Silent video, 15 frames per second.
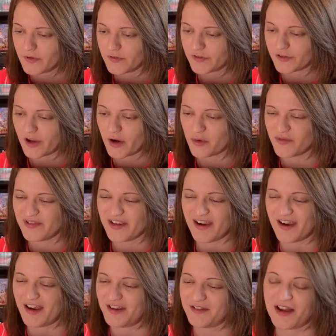So
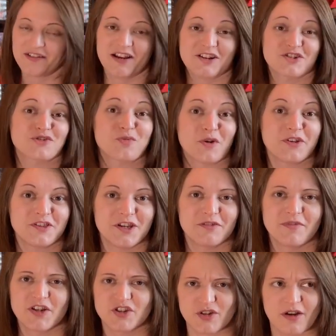yeah, I just wanted
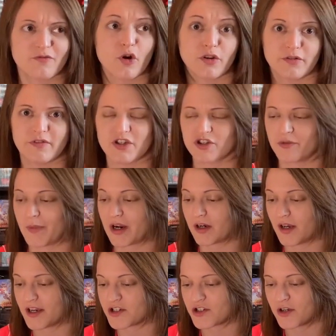the original. I've got the original in my
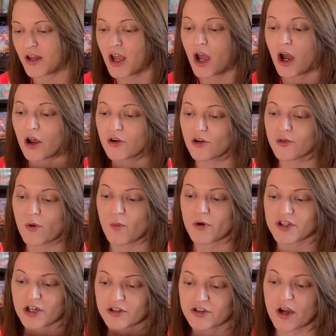collection. Another one
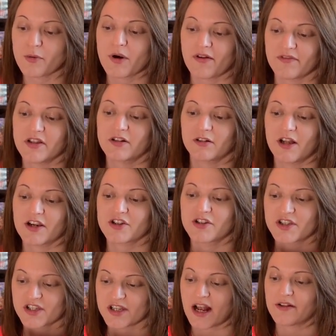which I don't have in the
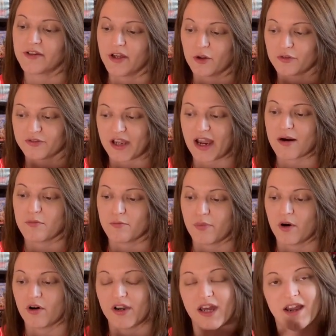collection is Silent Hill
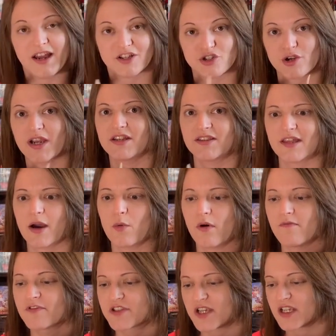Downpour, and I traded that
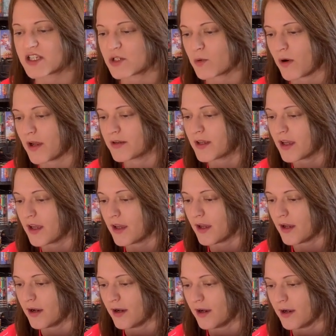one for 6 quid.
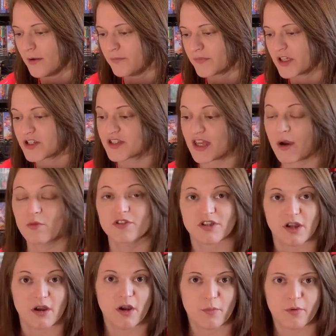Because that was
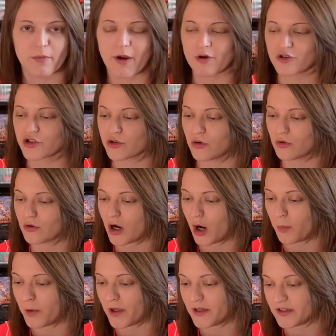a promotional
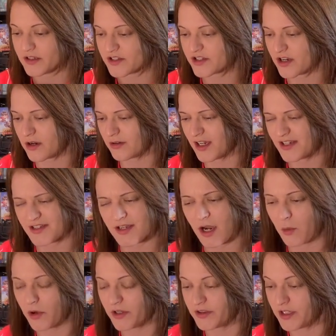copy. So like I say,
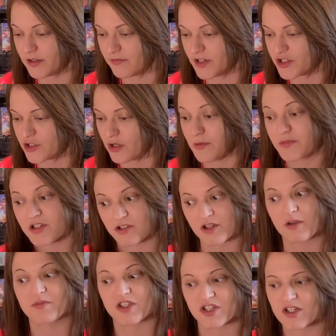I wanted the original.
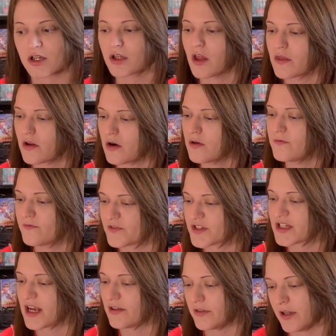So I'm still on the hunt for
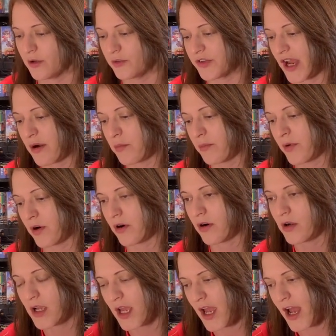Silent Hill
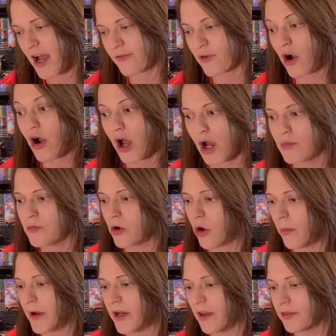Downpour. I've got
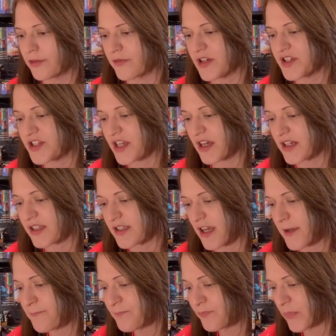Homecoming on
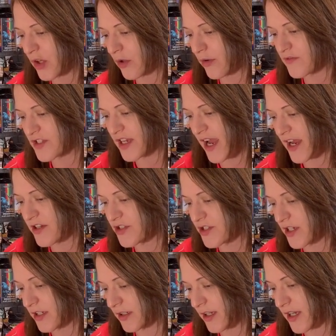360 and obviously
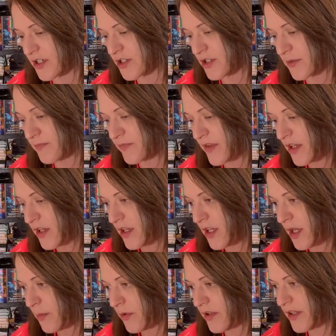HD collection.
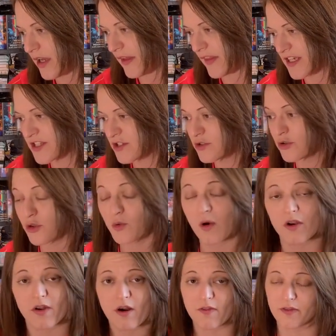But yeah, that's another
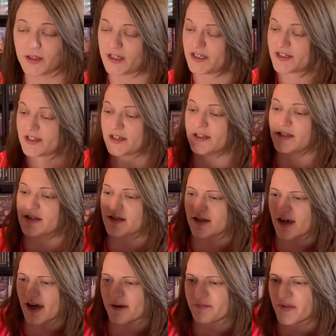one on the list I need to
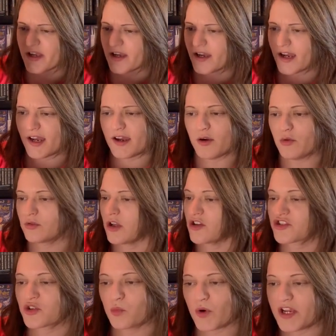get.
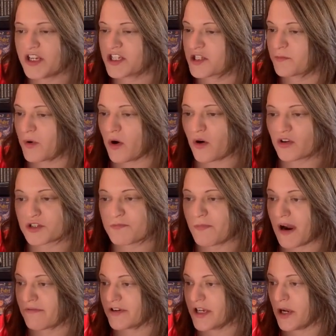Lots of Wii Sports,
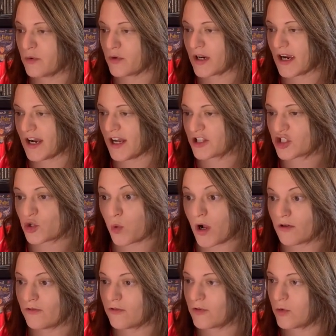Mario Kart,
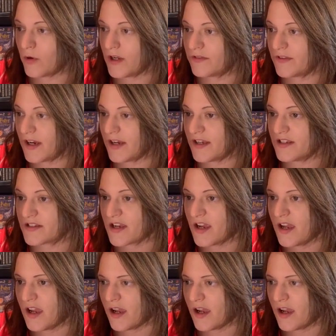12 quid that is.